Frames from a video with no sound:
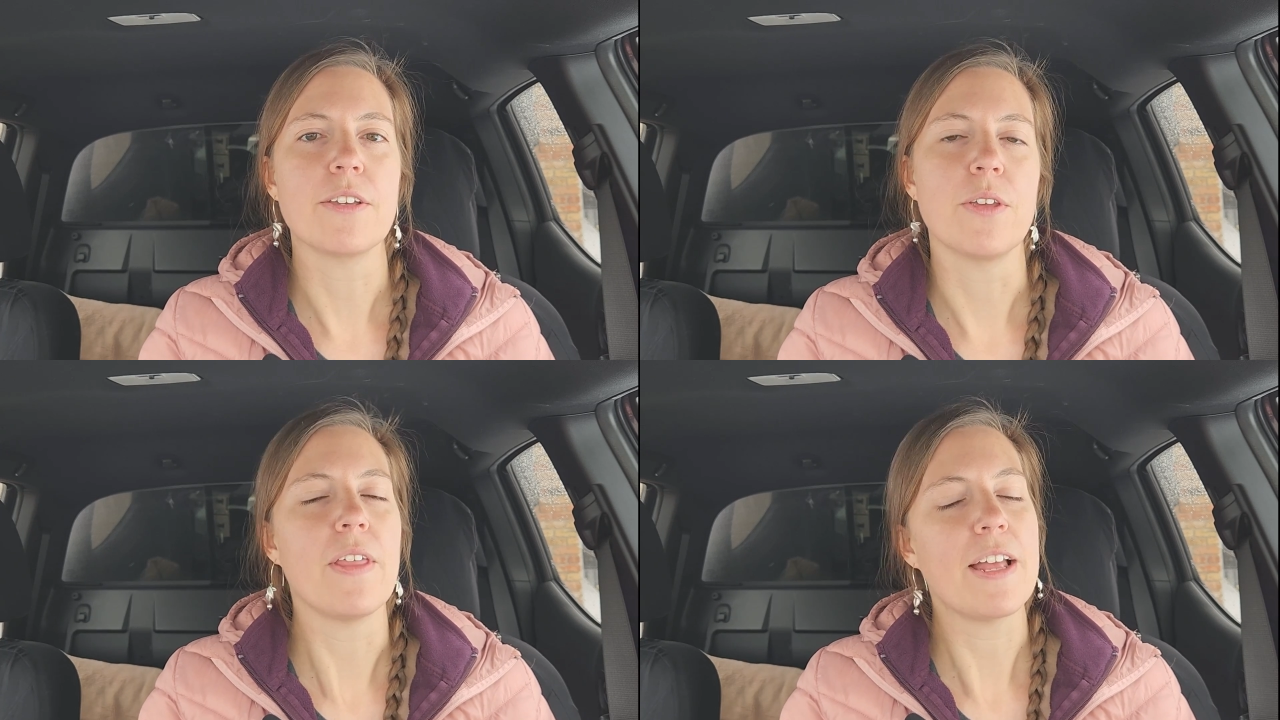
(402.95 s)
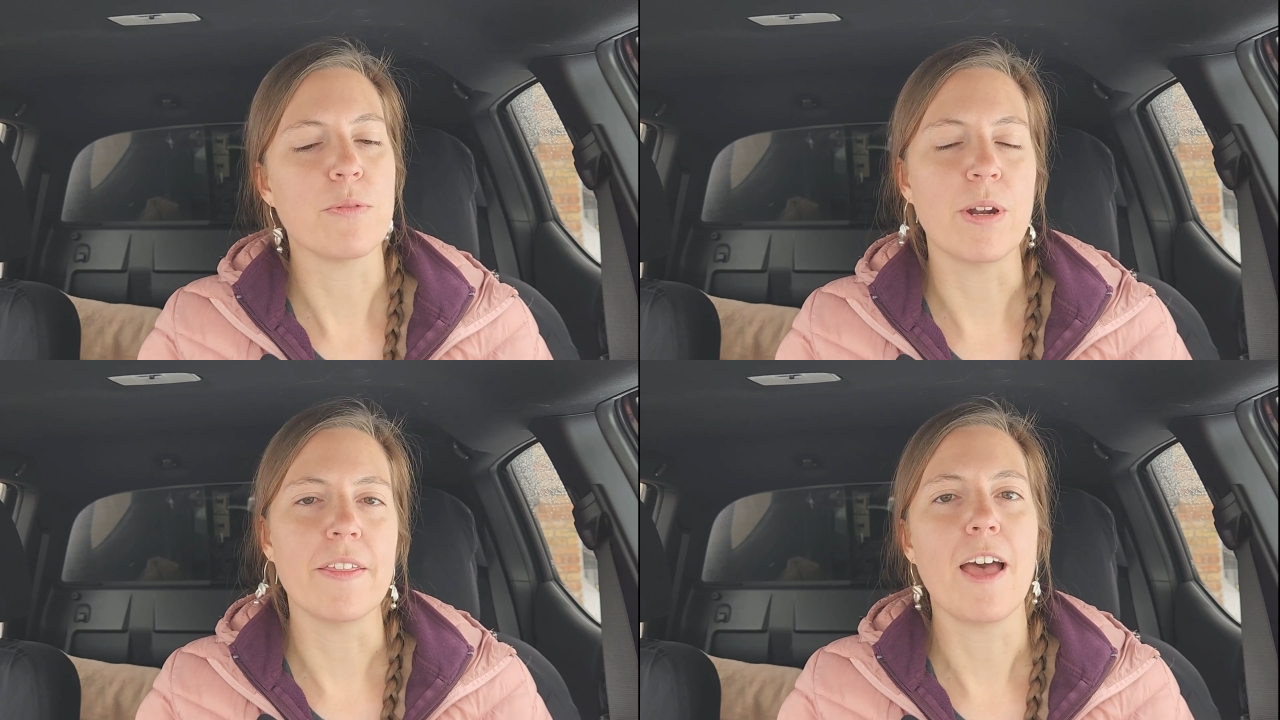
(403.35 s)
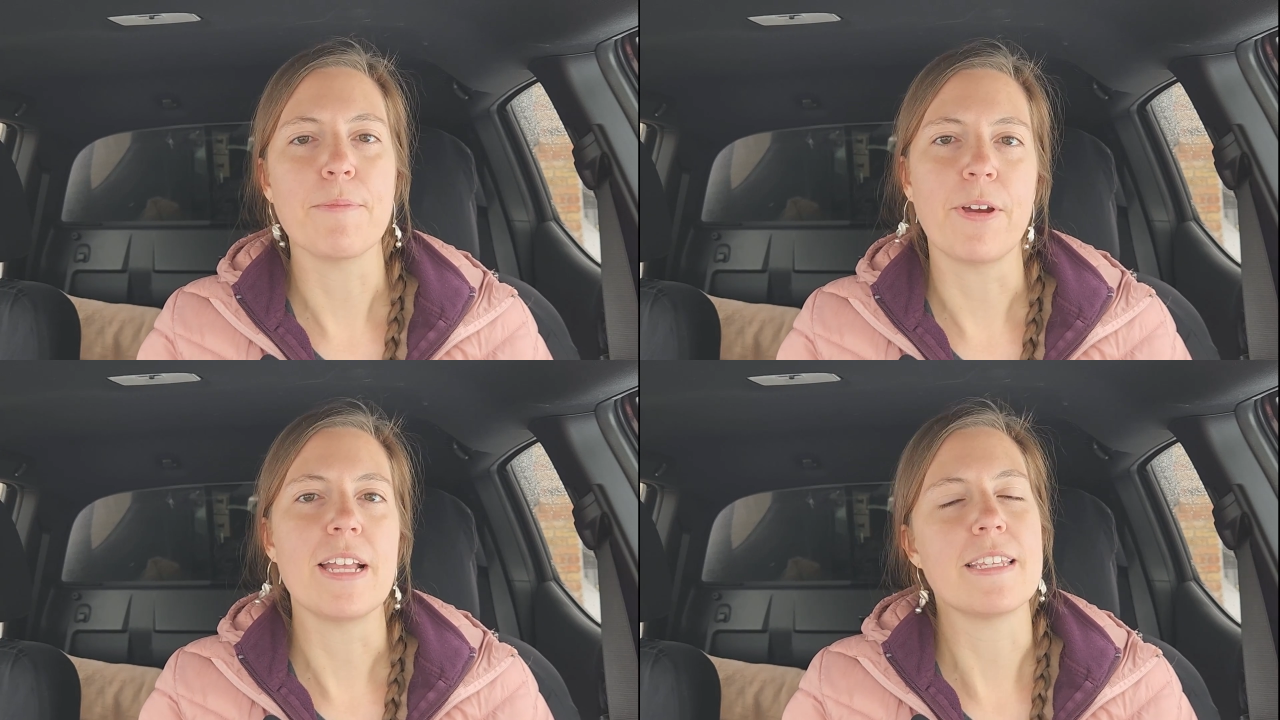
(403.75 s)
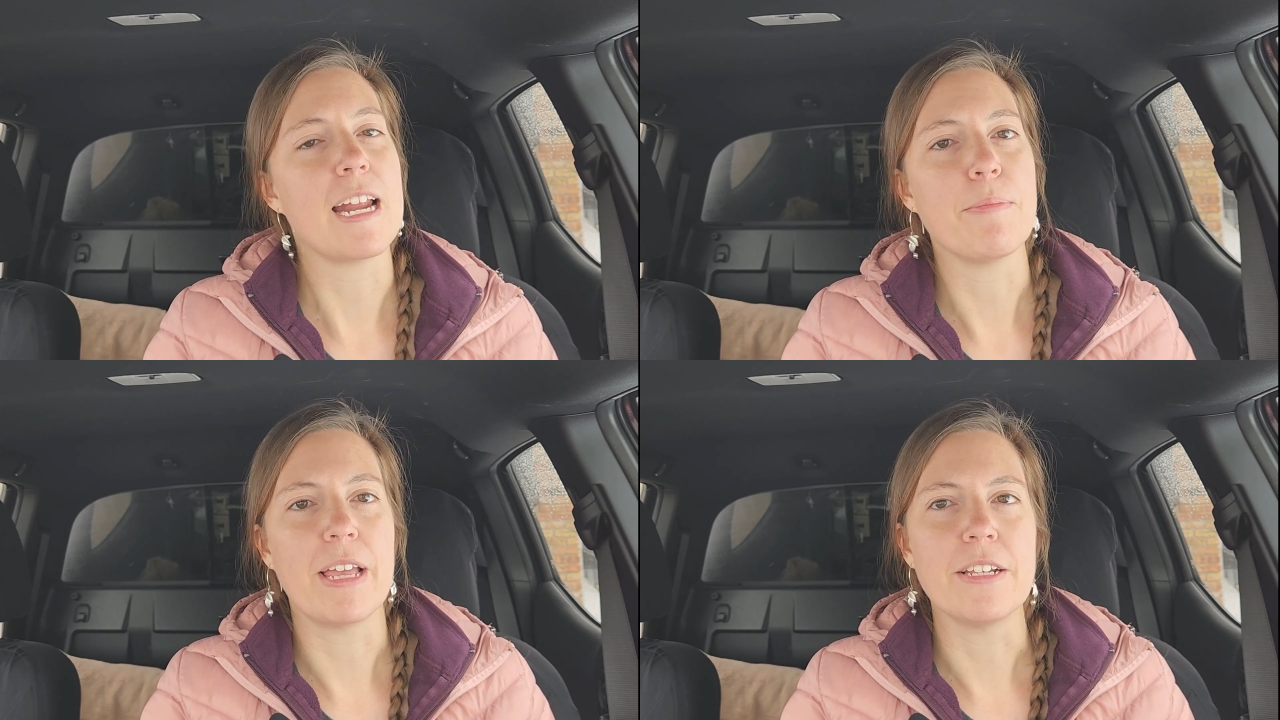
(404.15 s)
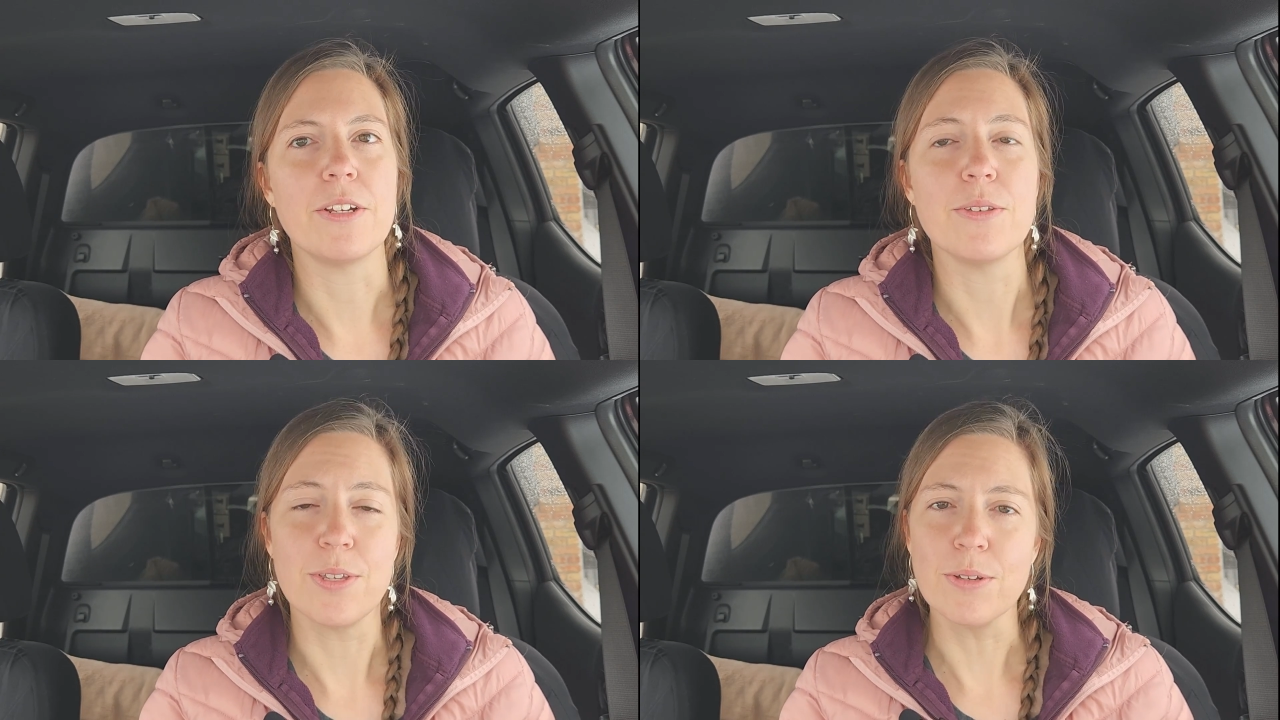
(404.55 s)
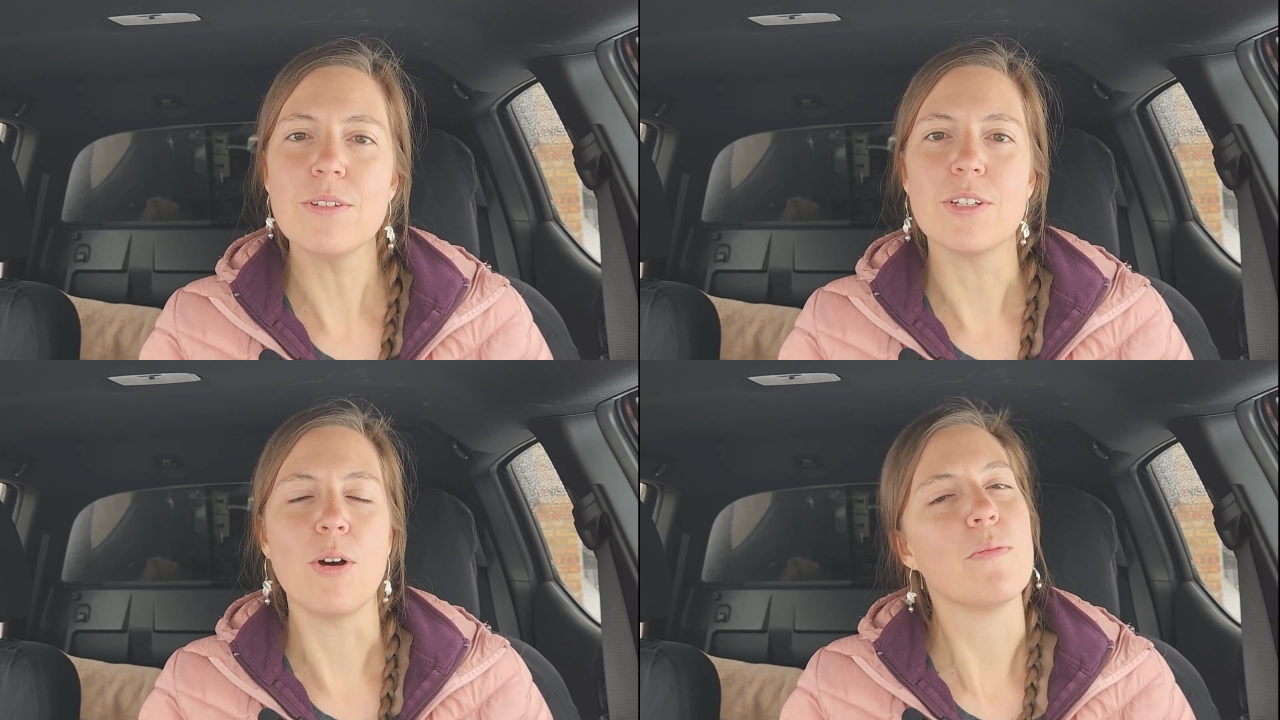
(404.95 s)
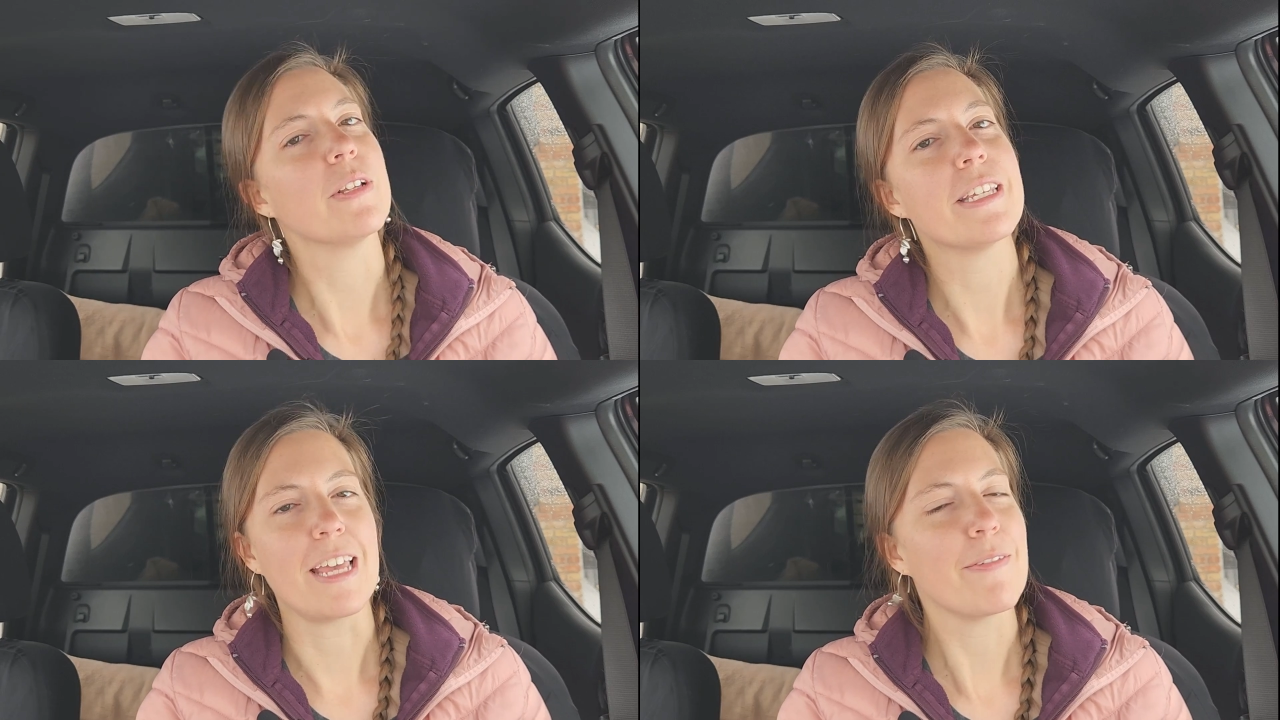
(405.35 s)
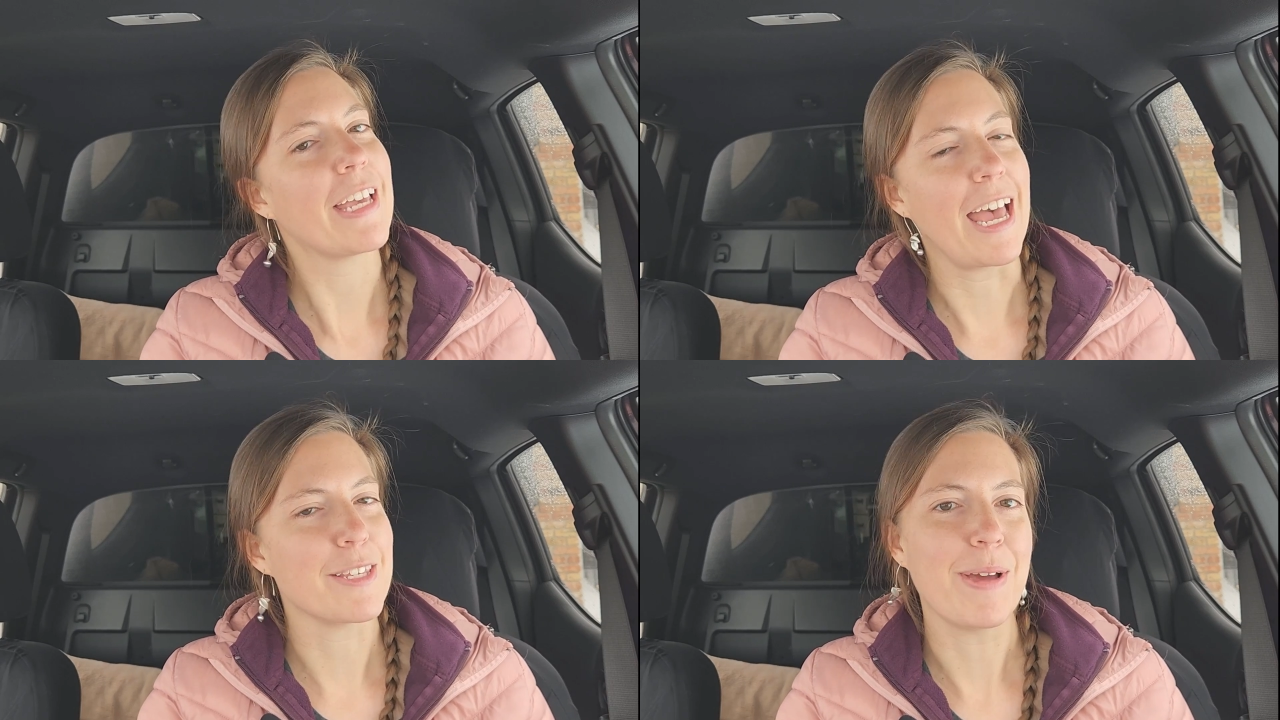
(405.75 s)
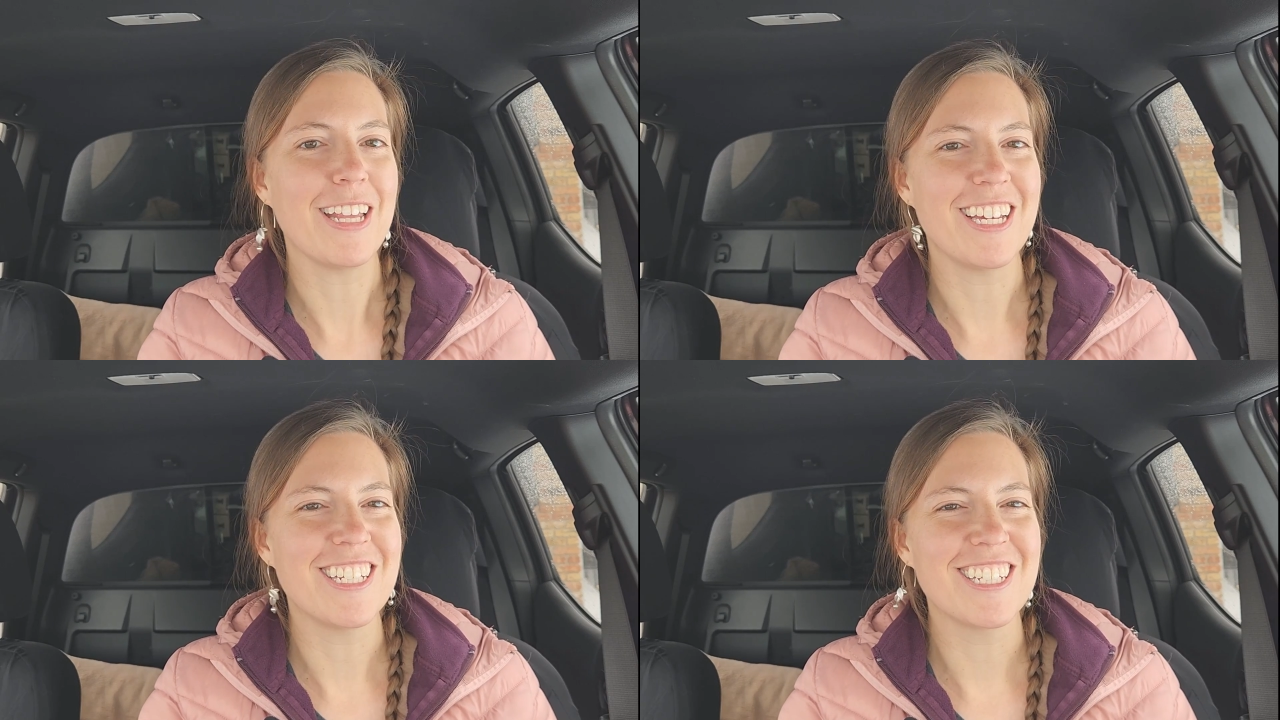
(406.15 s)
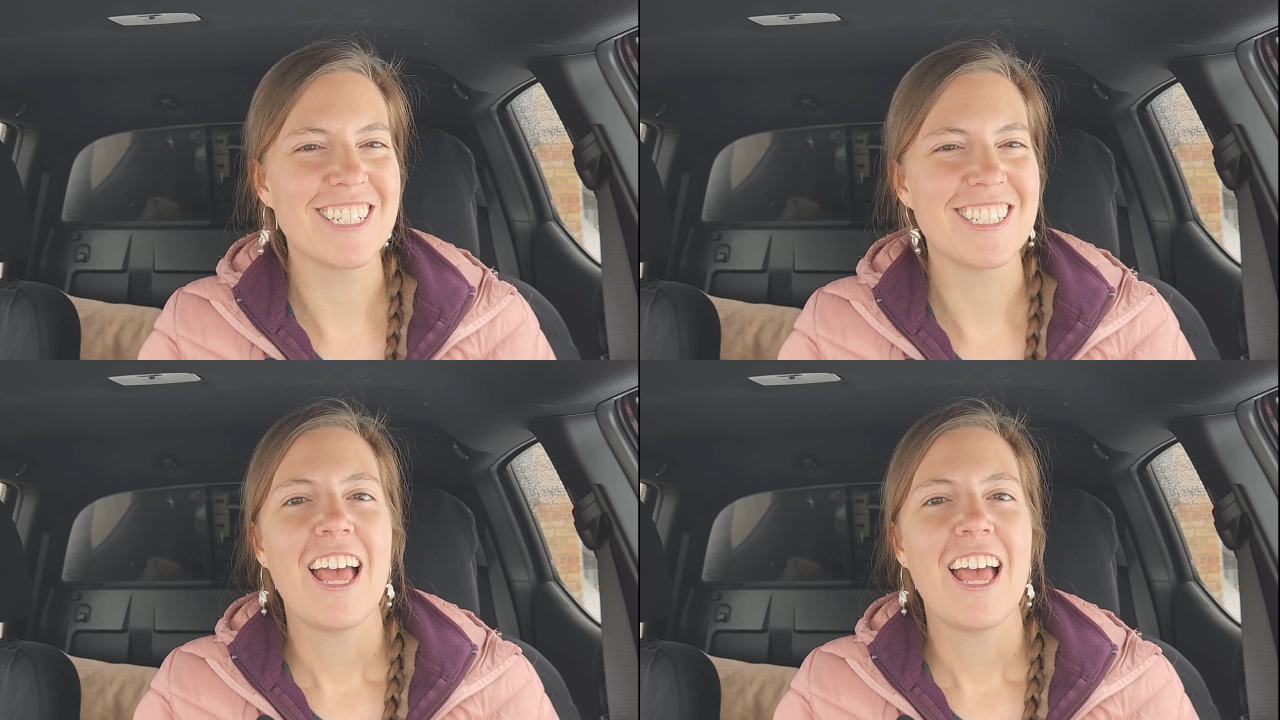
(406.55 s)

So that's one of the upgrades that I plan to do soon to hopefully save on gas mileage.